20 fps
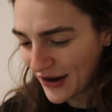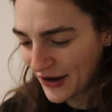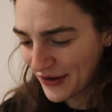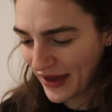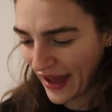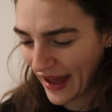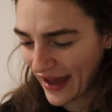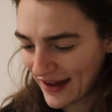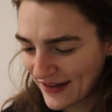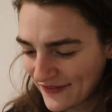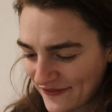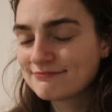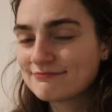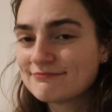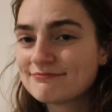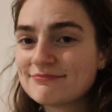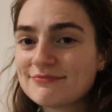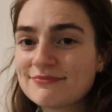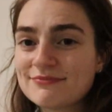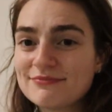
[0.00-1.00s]
Okay,
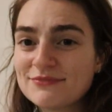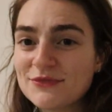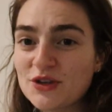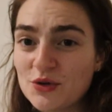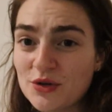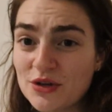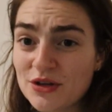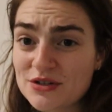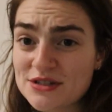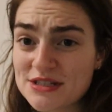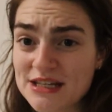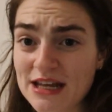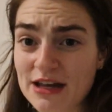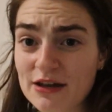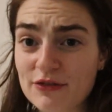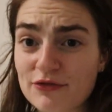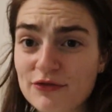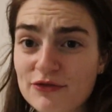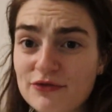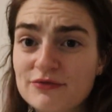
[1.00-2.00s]
New Year's
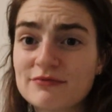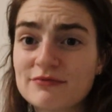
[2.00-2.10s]
Eve.